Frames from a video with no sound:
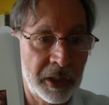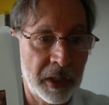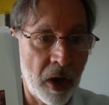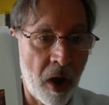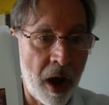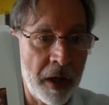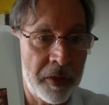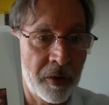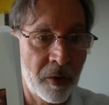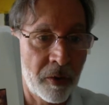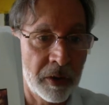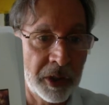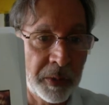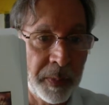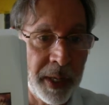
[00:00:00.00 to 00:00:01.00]
author or
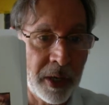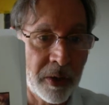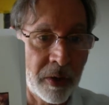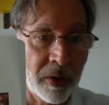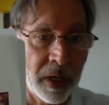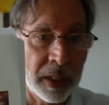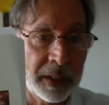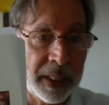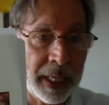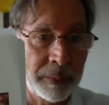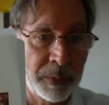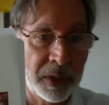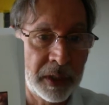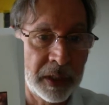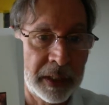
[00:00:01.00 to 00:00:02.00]
speaker
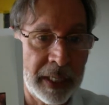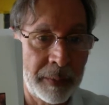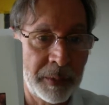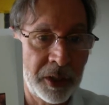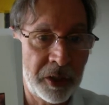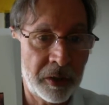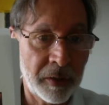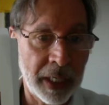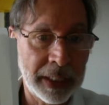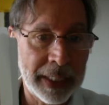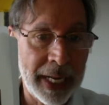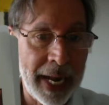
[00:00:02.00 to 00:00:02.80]
attempts to demonstrate that